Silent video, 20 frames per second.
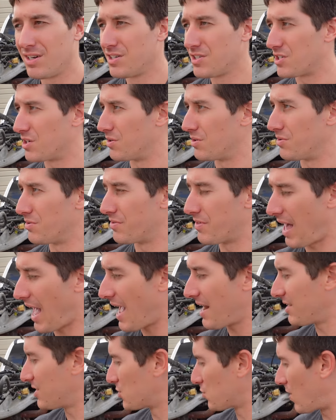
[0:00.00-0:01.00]
So
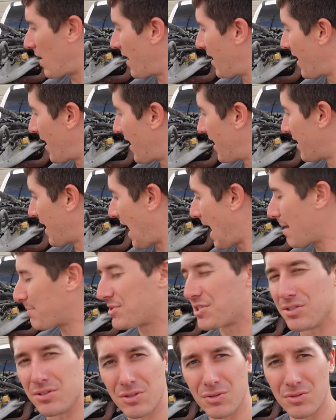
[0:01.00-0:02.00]
that is why I
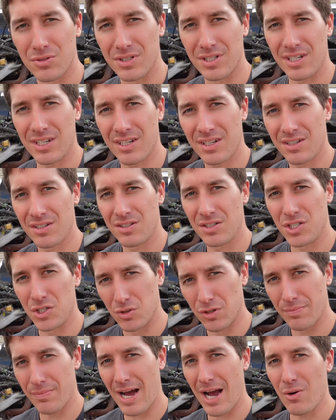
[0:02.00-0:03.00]
absolutely
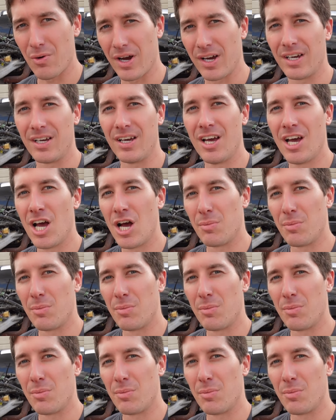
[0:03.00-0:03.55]
do it my way.